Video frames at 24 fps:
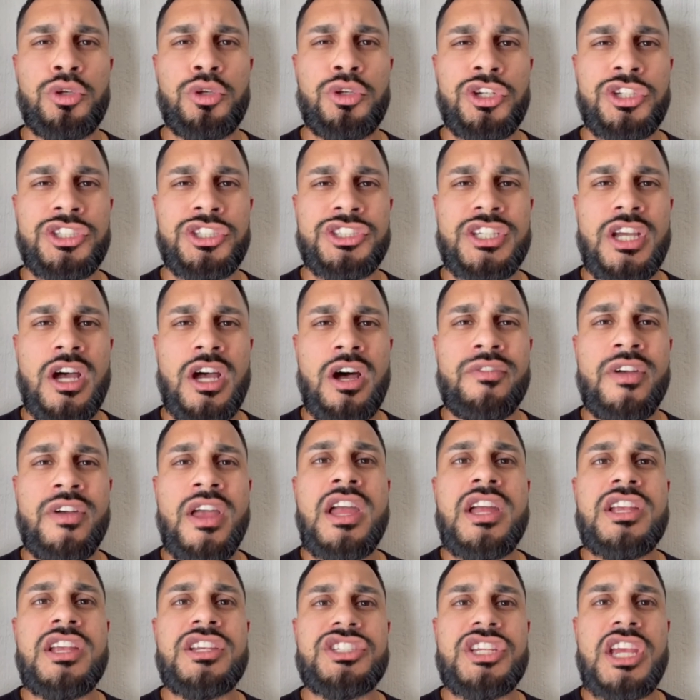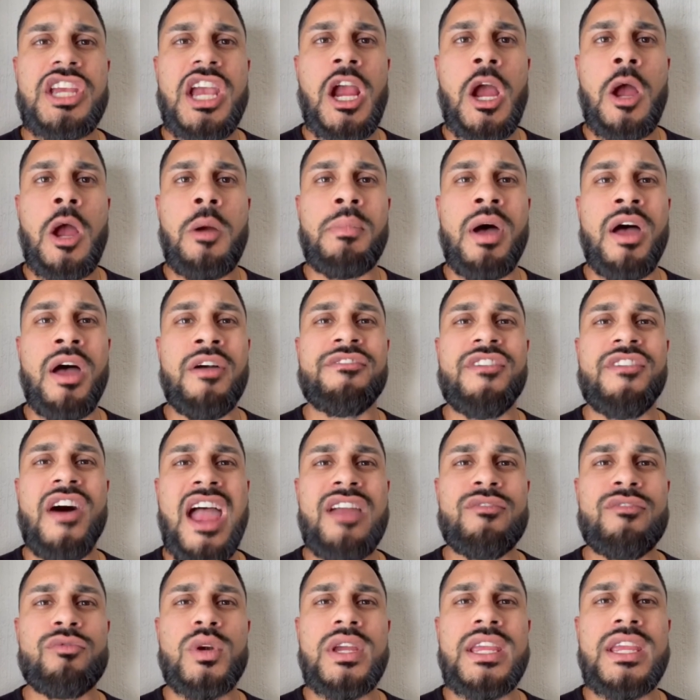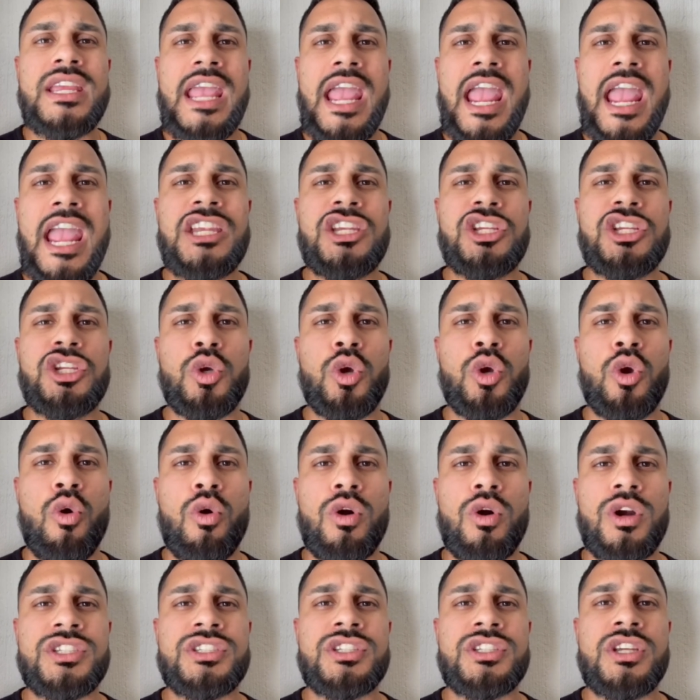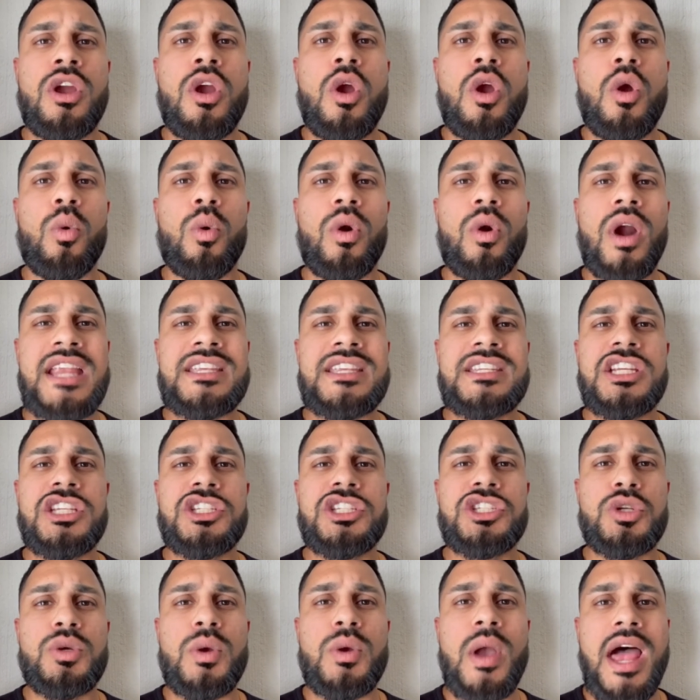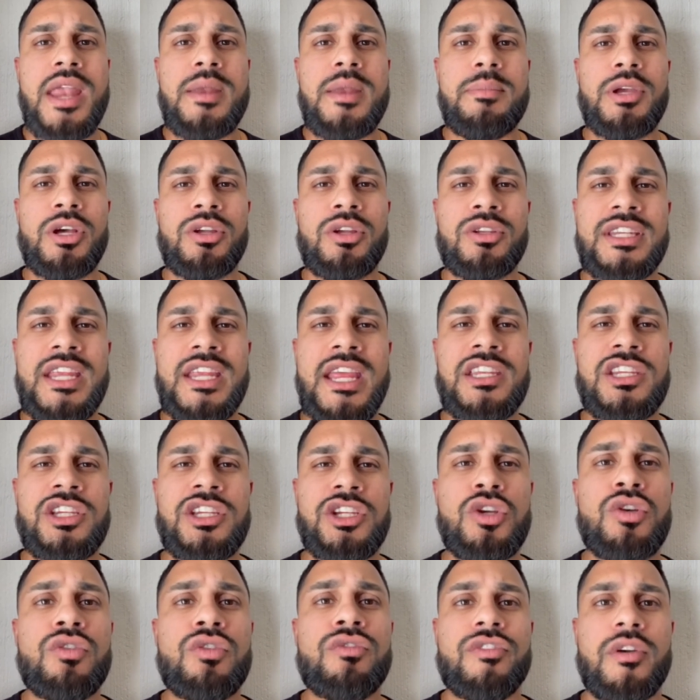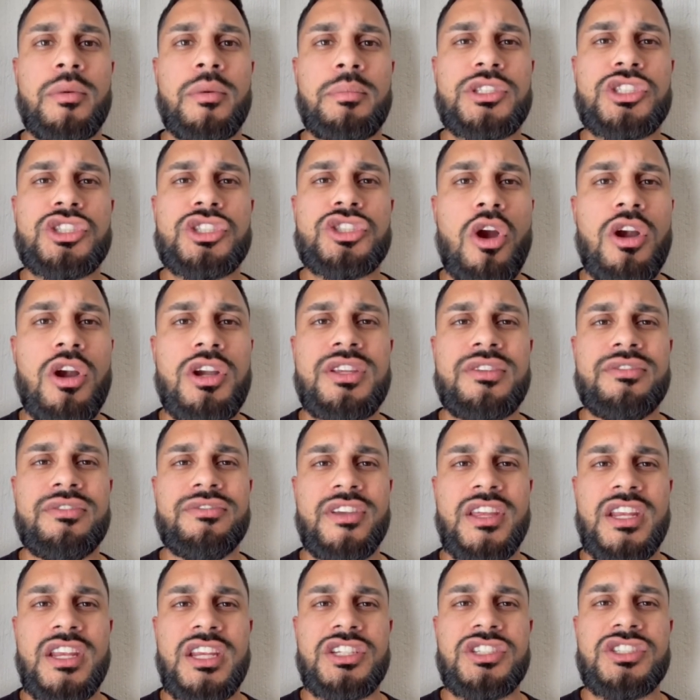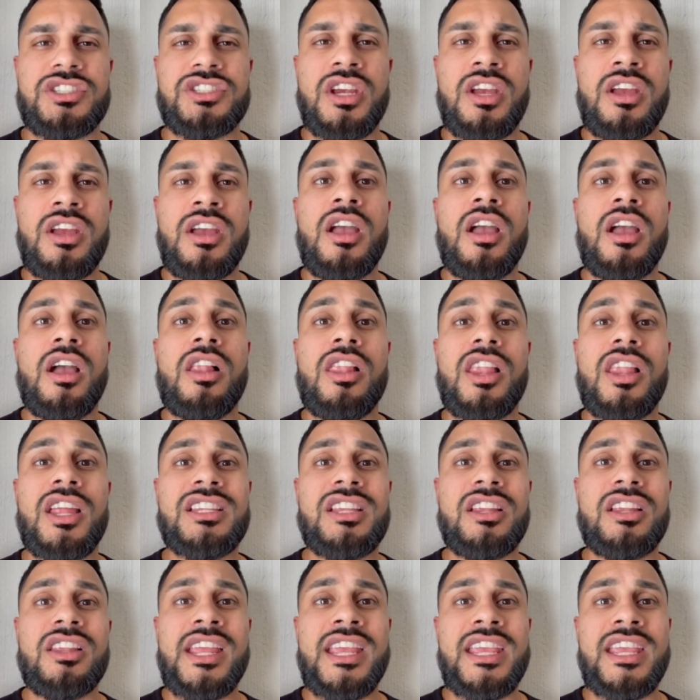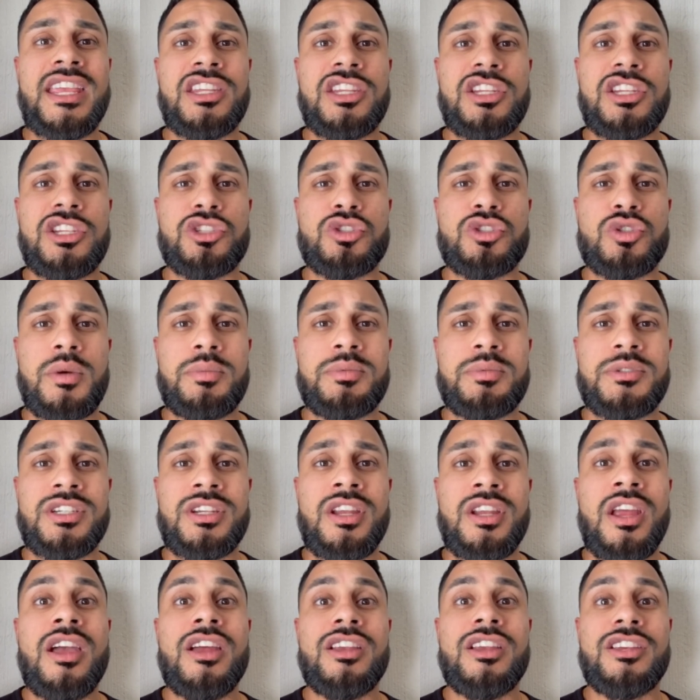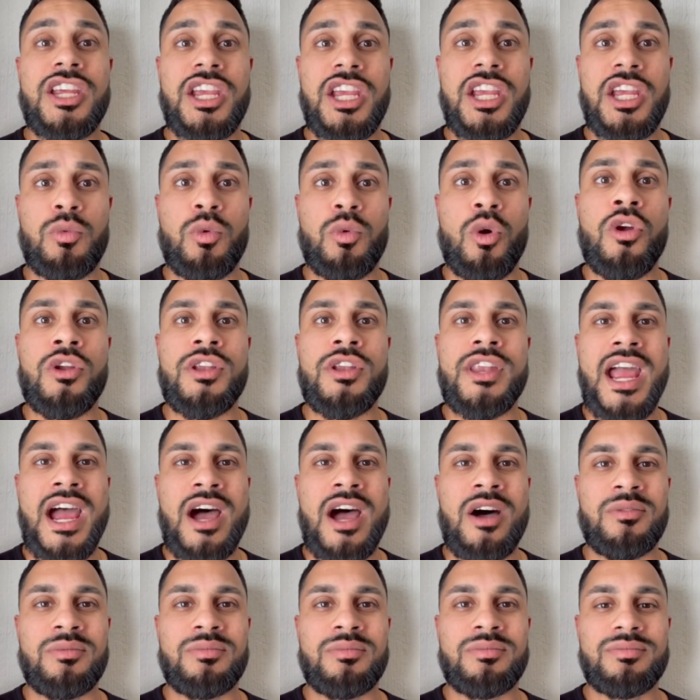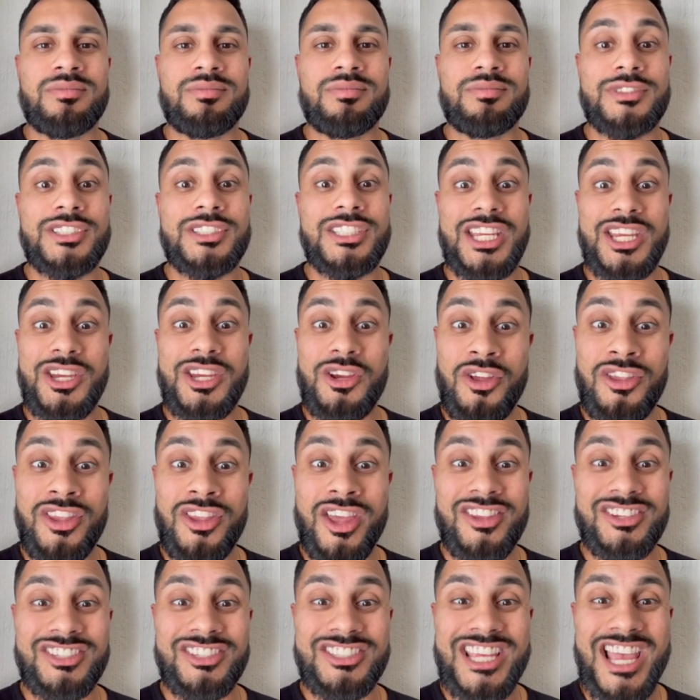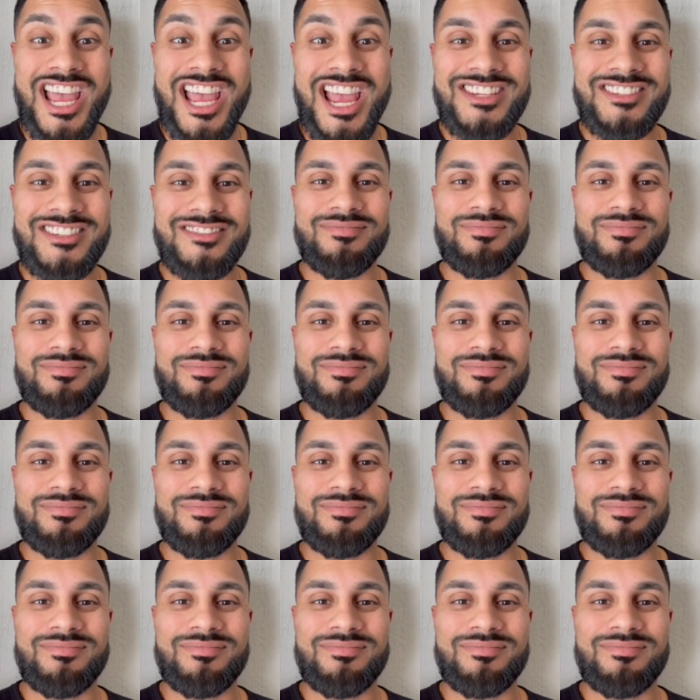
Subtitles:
yourself, check out my 5-week ADU course, where I teach you how to build an ADU from start to finish. Click the link in the description to enroll now. See you on the other side.